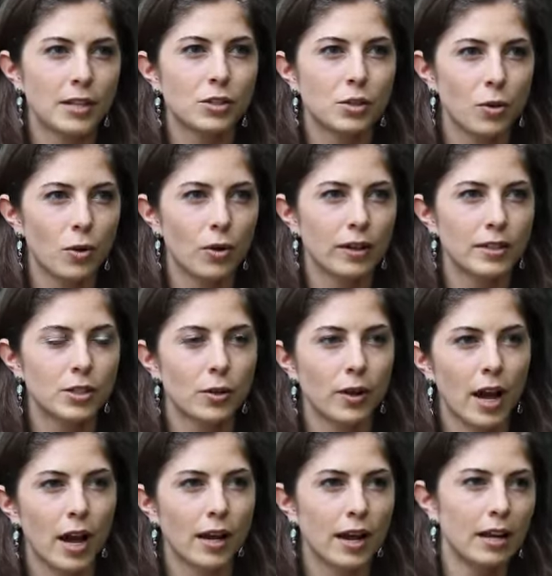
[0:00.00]
school, and so I
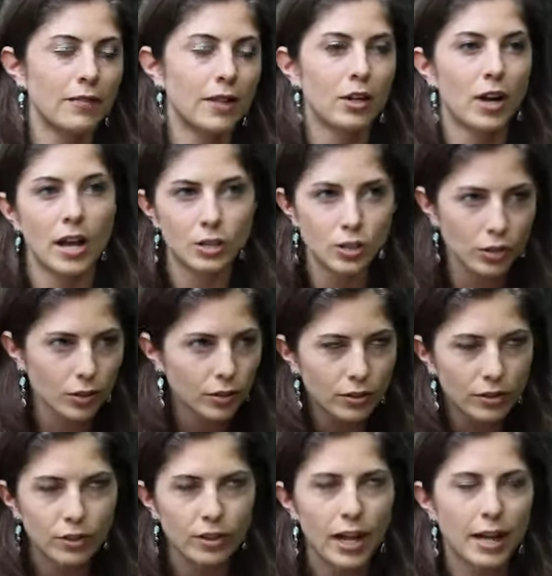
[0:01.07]
got kind of international
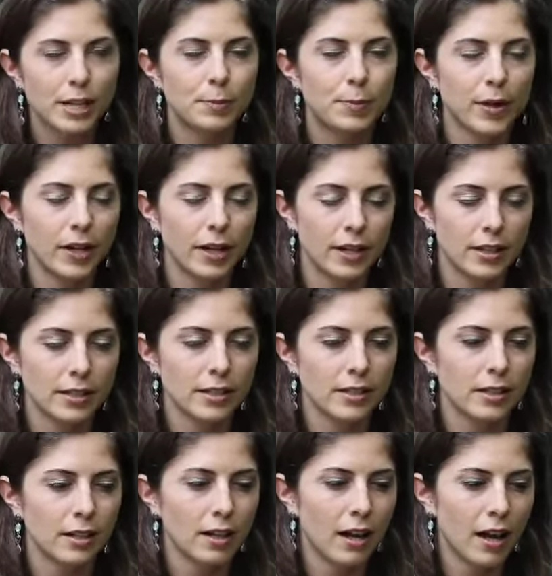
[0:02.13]
experience.
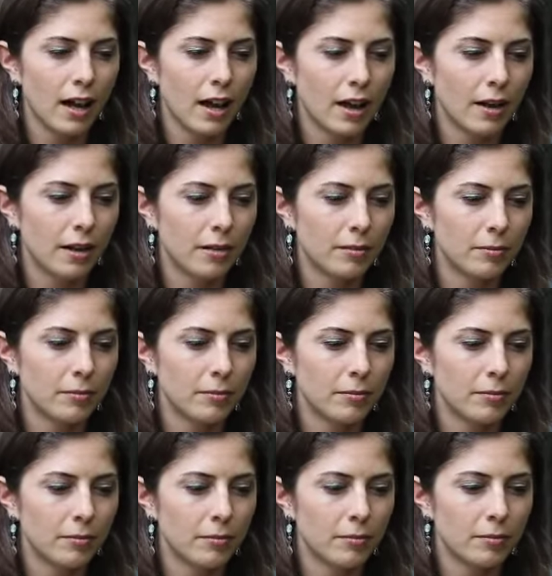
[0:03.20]

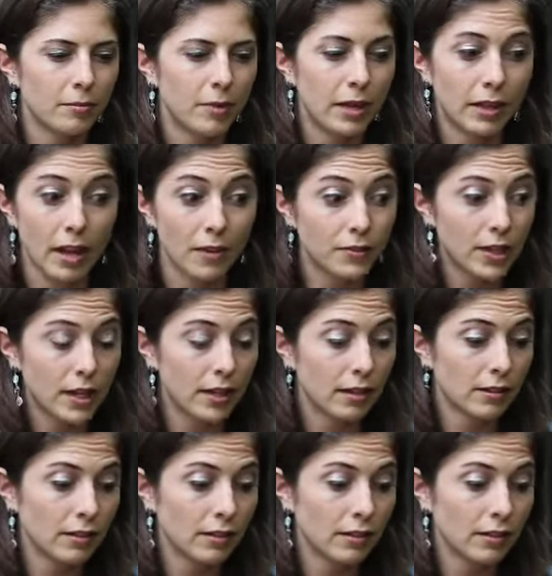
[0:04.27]
I loved it.